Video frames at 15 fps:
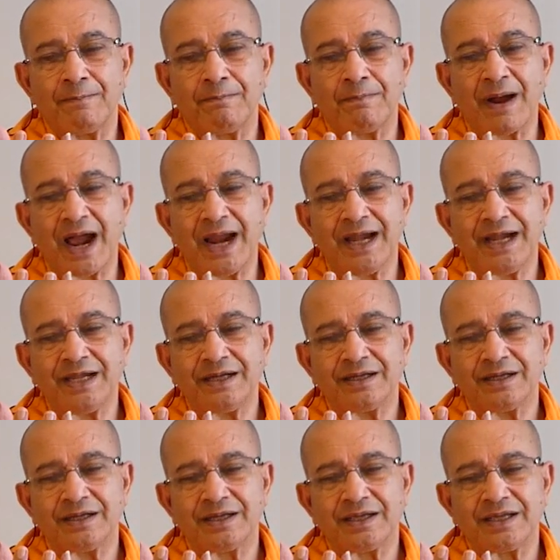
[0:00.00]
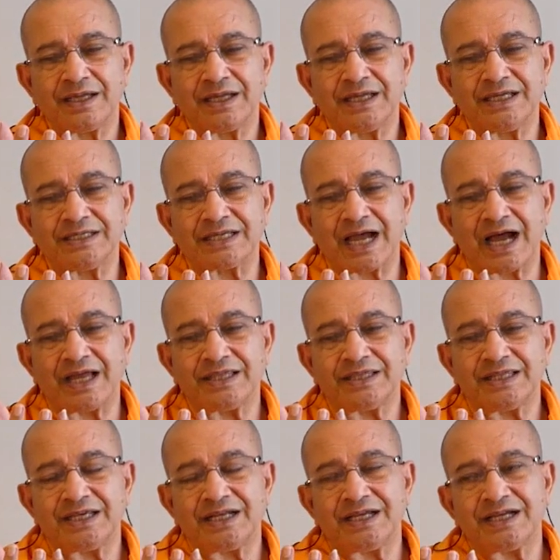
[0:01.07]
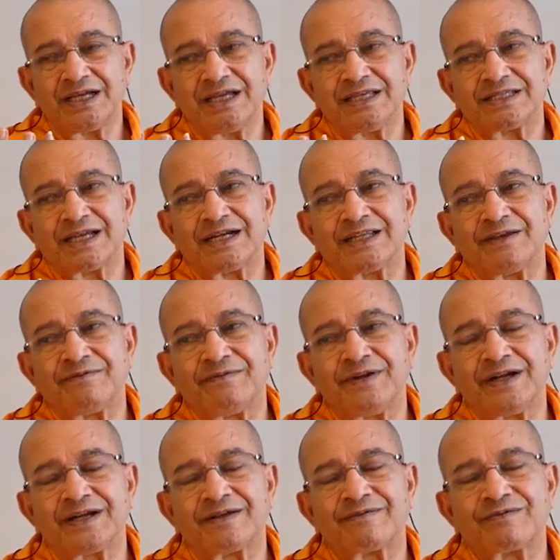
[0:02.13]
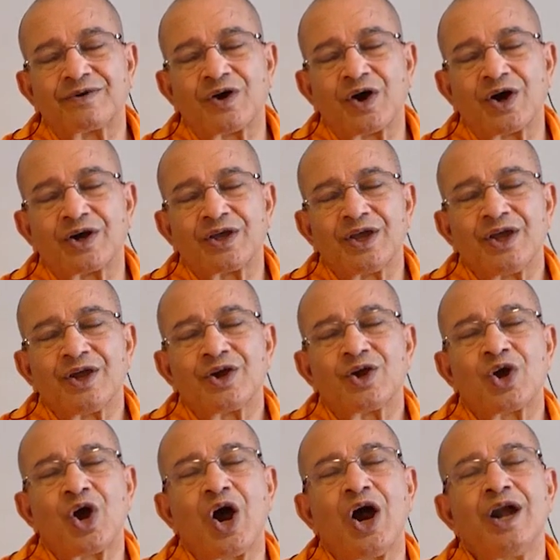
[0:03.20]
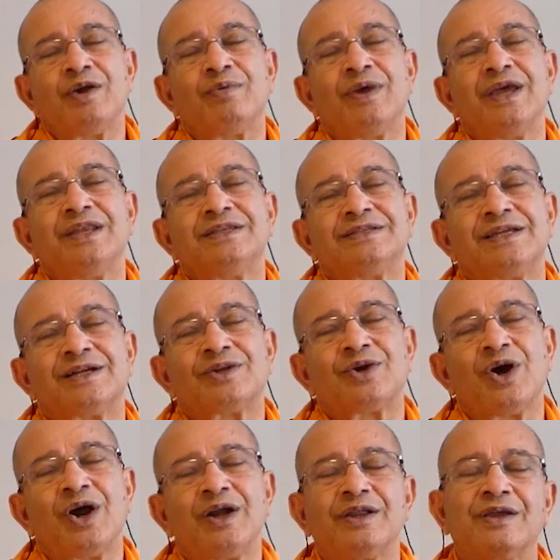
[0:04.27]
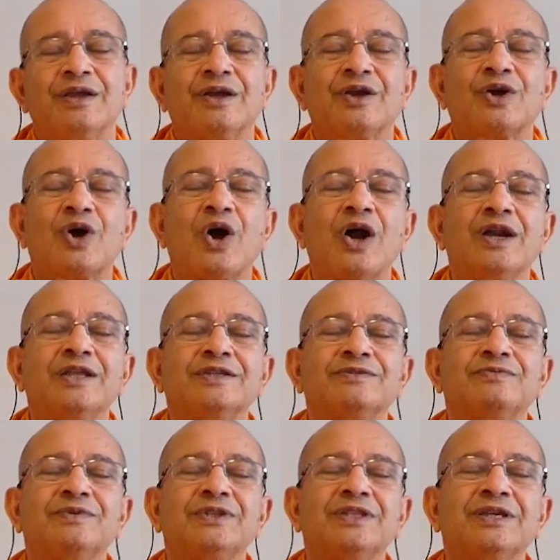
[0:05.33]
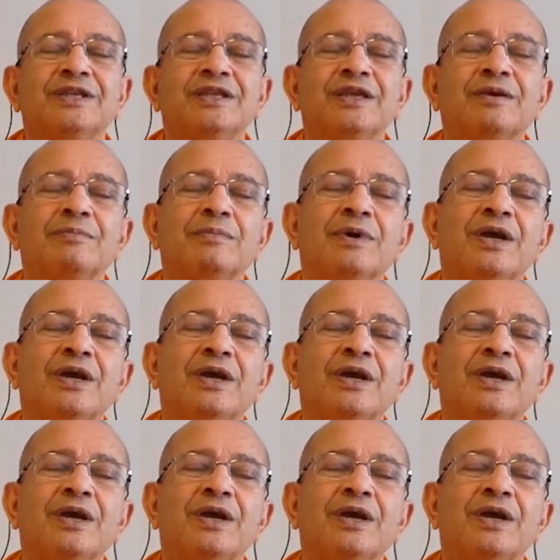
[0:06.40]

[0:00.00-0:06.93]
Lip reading: Mind, his antaranga is at the feet of God. God, where is that God? God is within him.